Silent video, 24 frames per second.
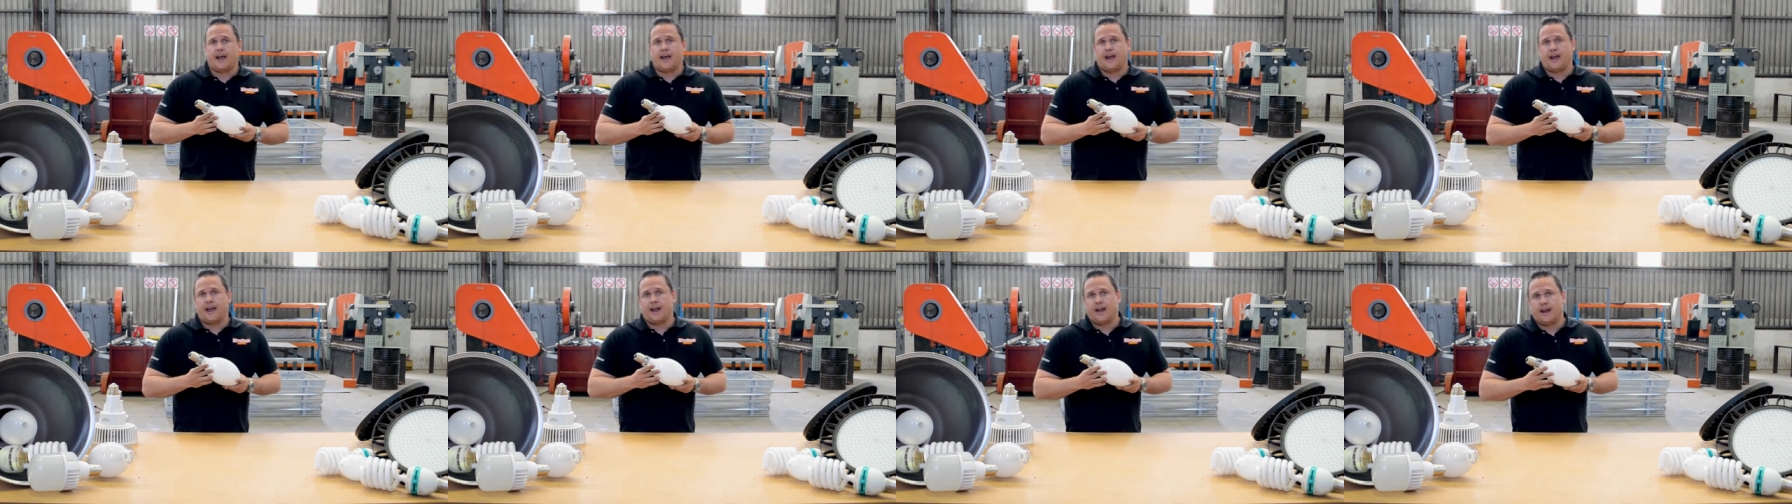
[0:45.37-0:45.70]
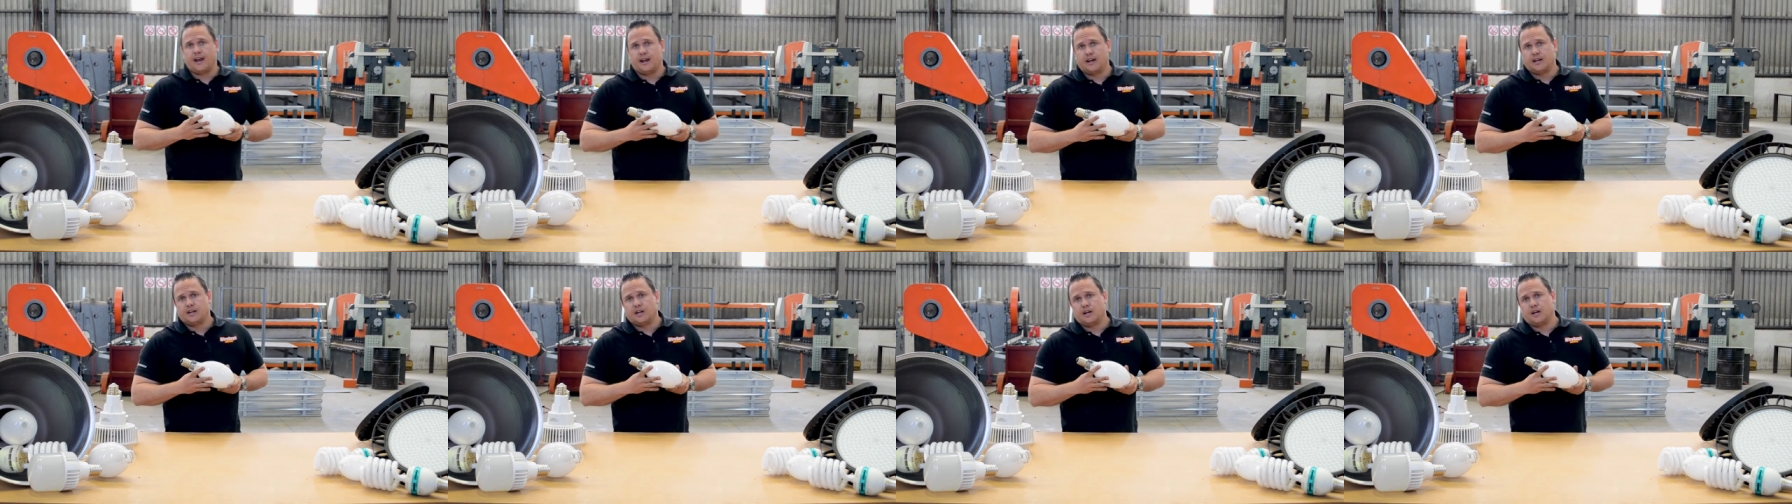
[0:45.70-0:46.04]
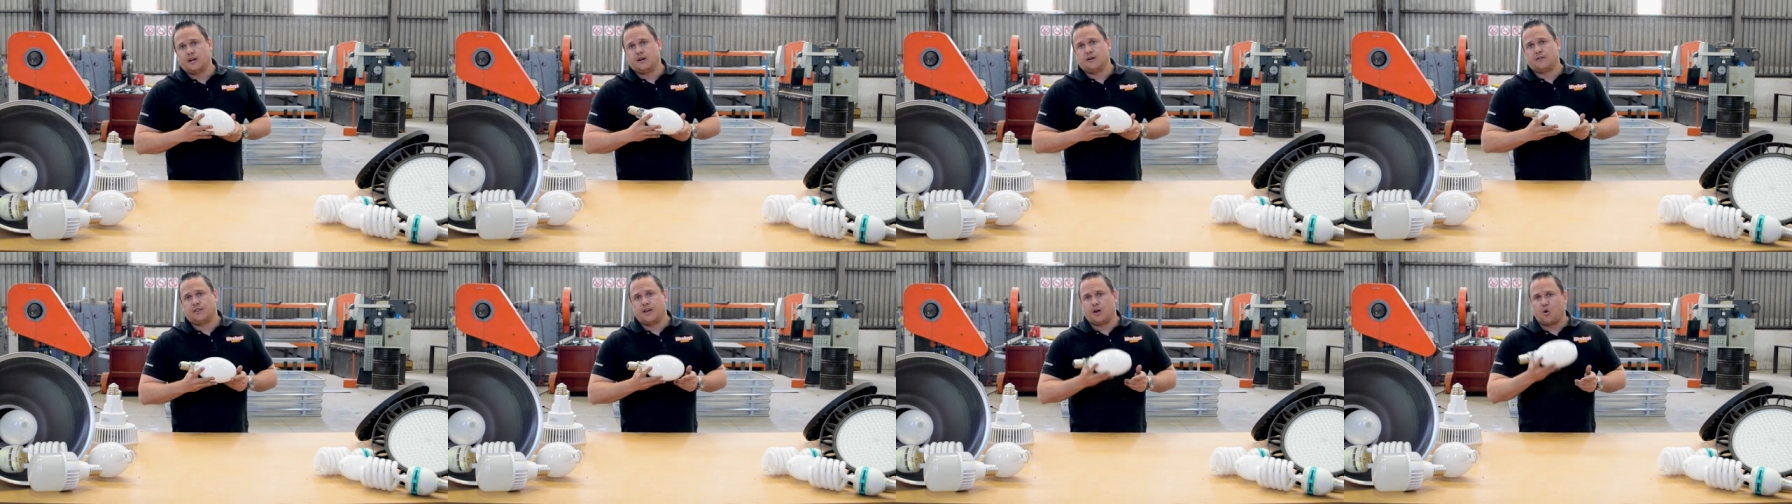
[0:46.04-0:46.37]
and
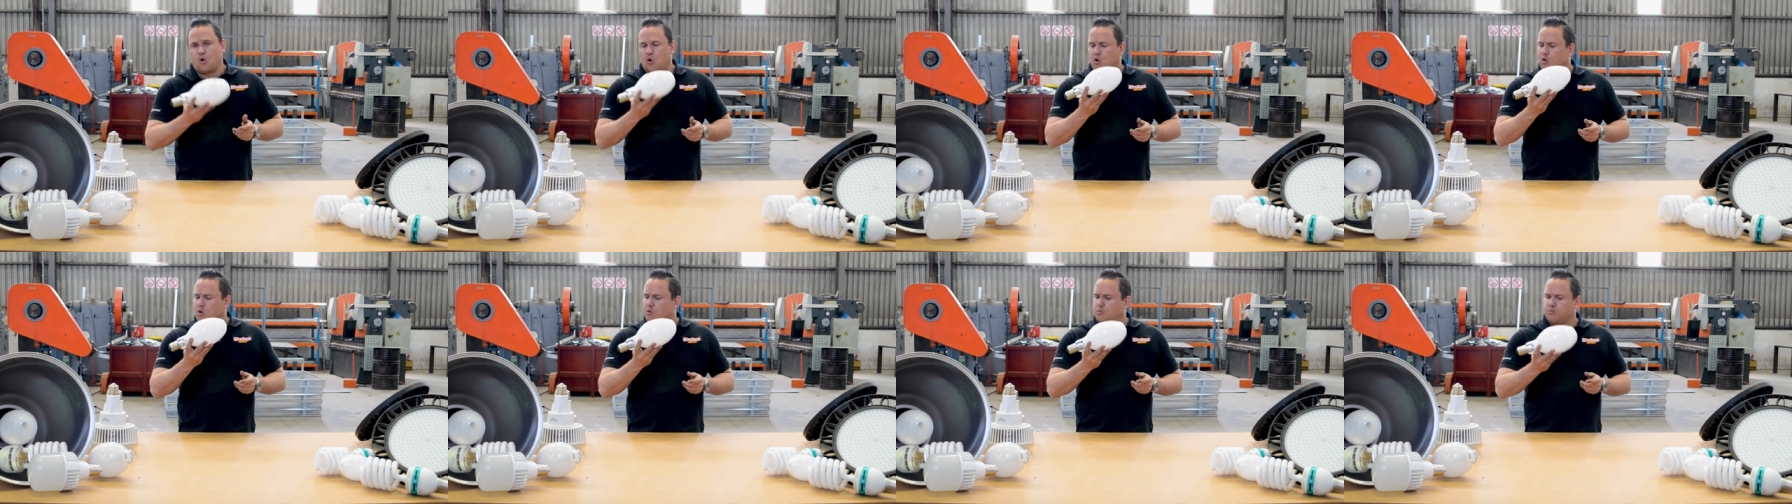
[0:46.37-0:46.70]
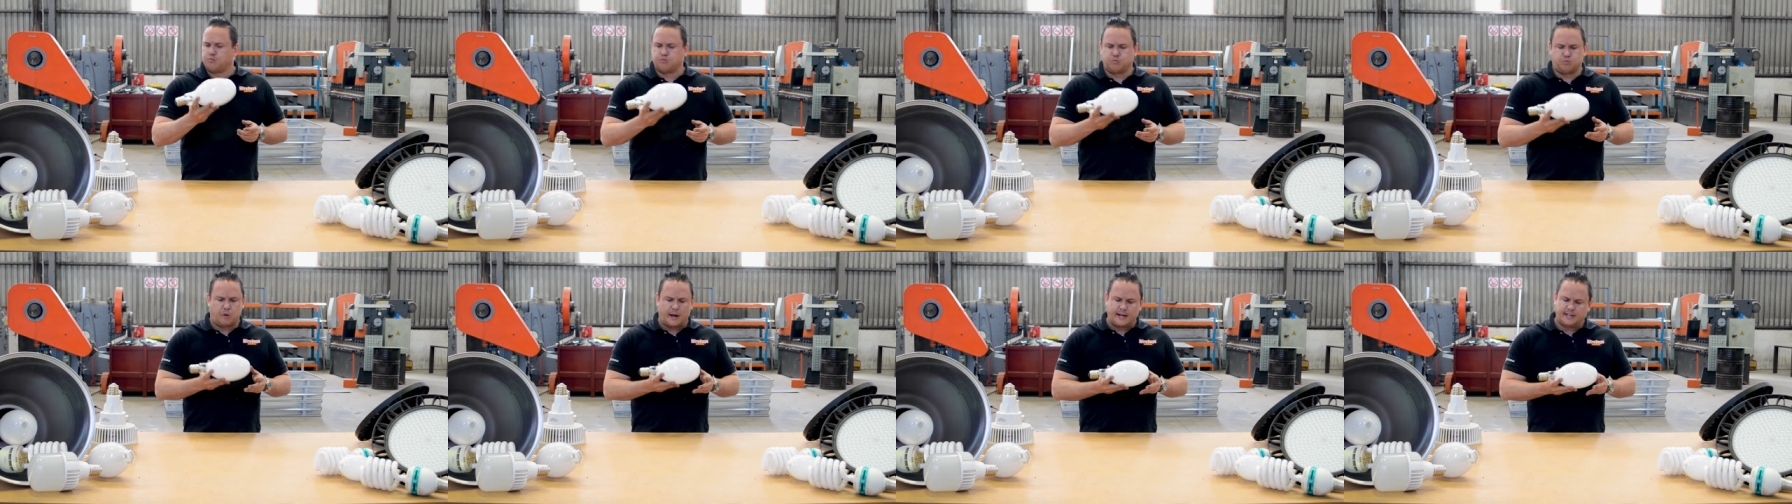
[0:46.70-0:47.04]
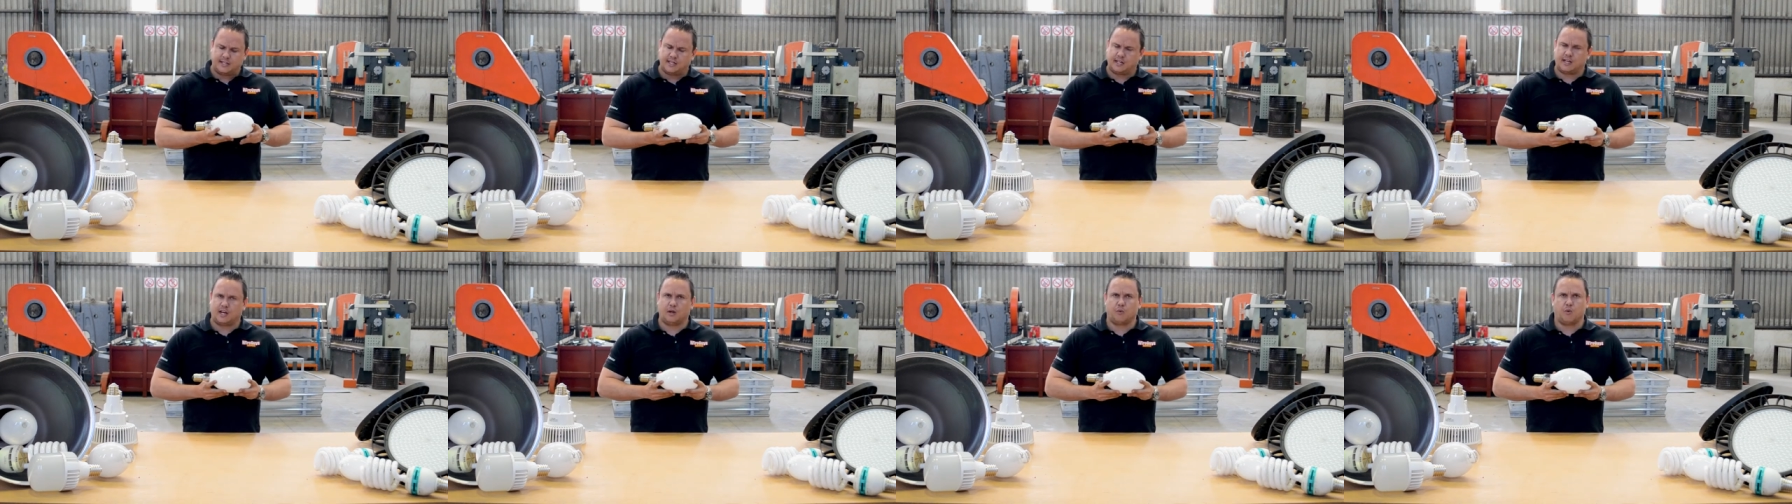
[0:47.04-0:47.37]
they all
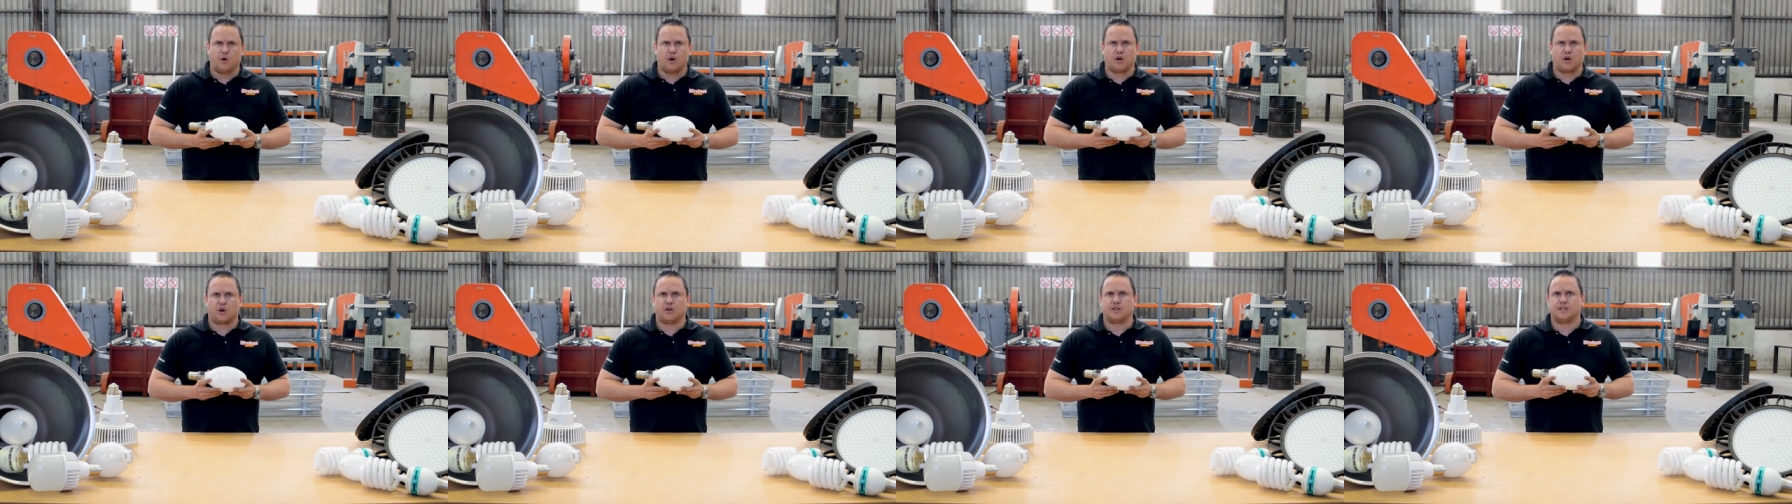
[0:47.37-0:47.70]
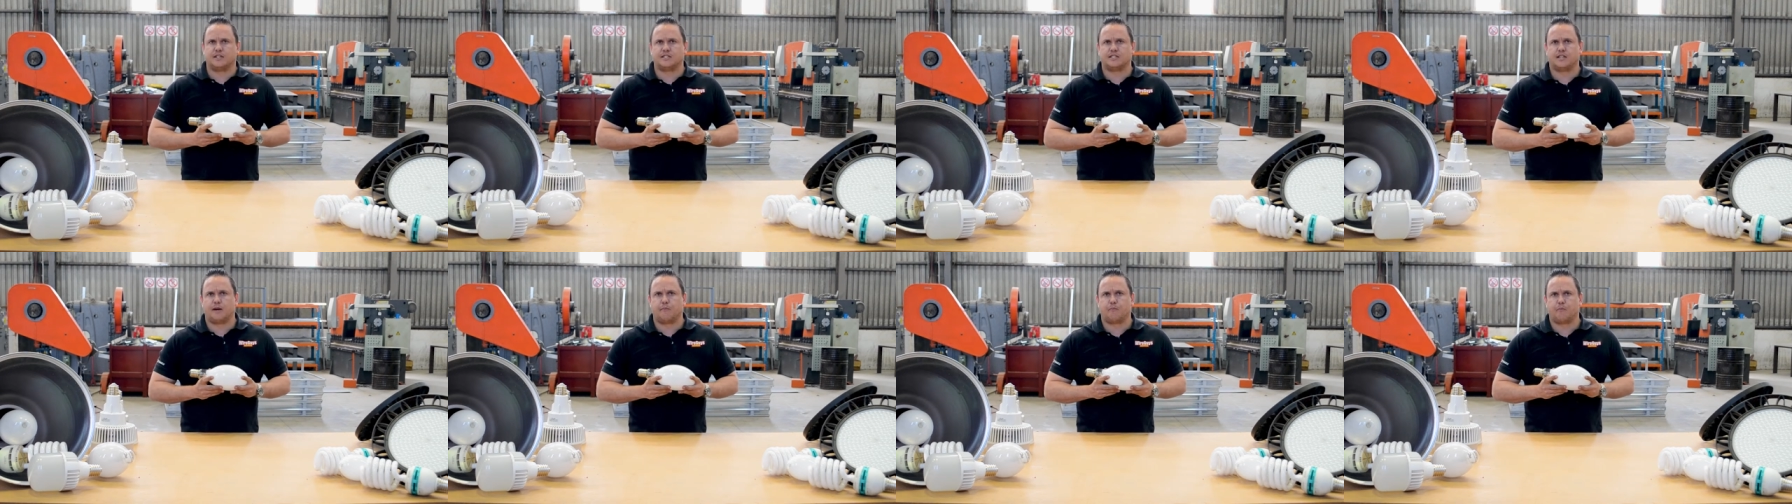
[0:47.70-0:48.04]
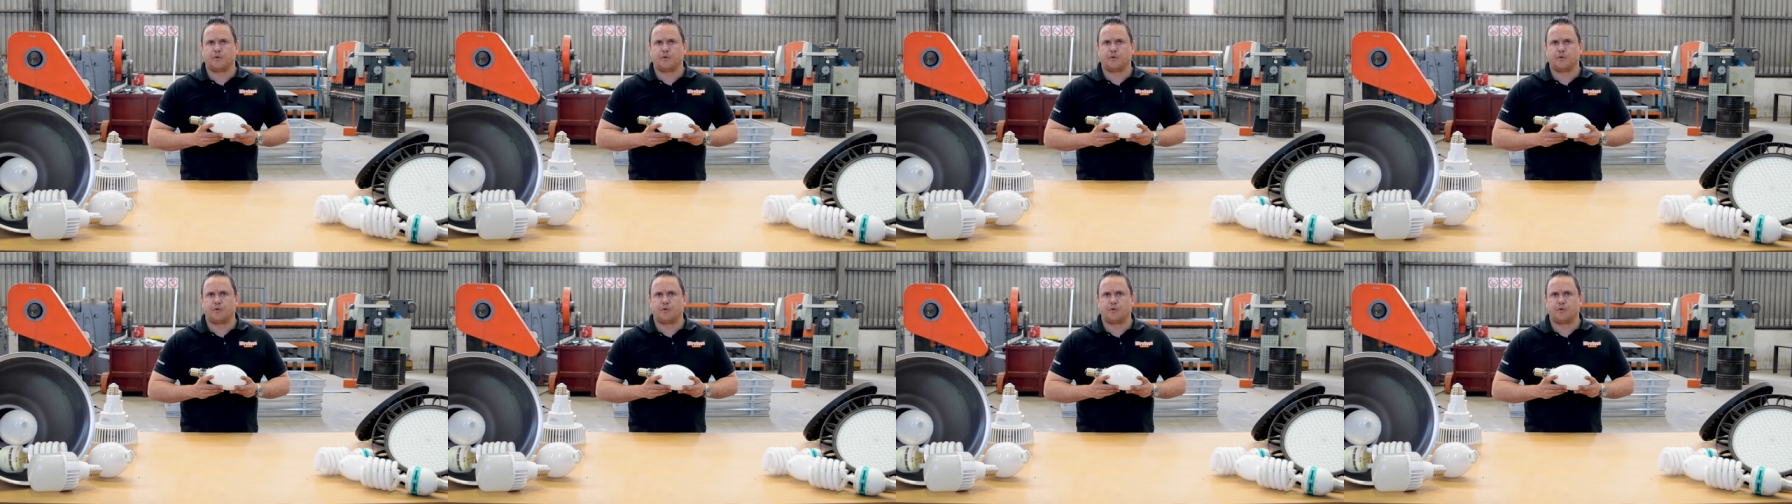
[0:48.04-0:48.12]
basically work on the same